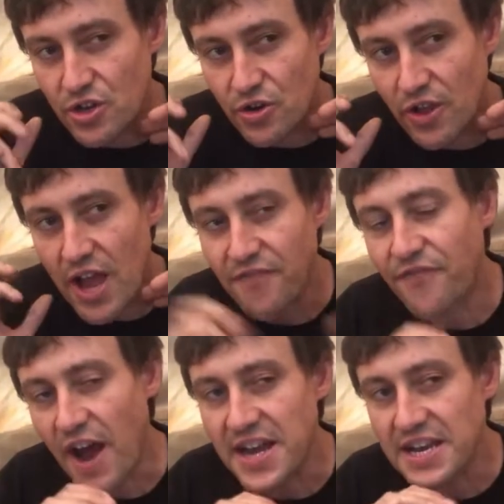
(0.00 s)
you're like
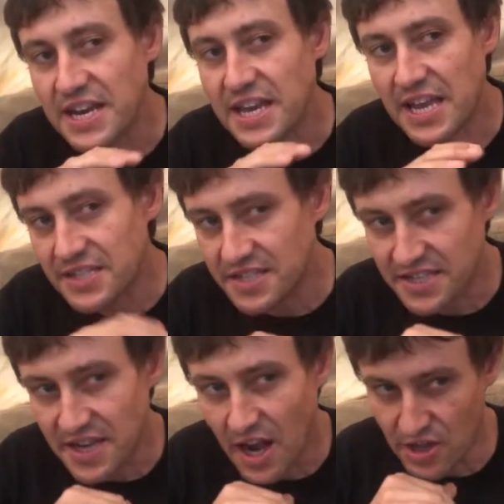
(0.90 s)
fighting against
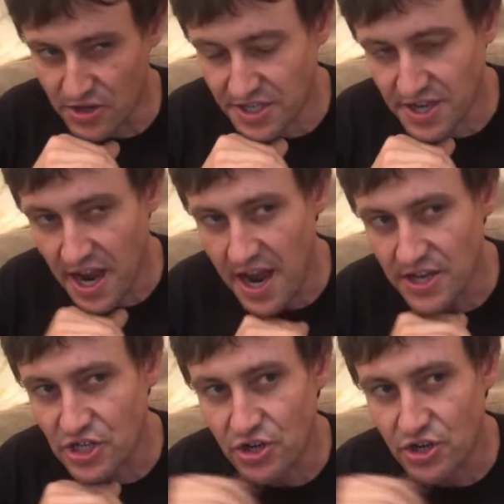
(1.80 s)
this other side.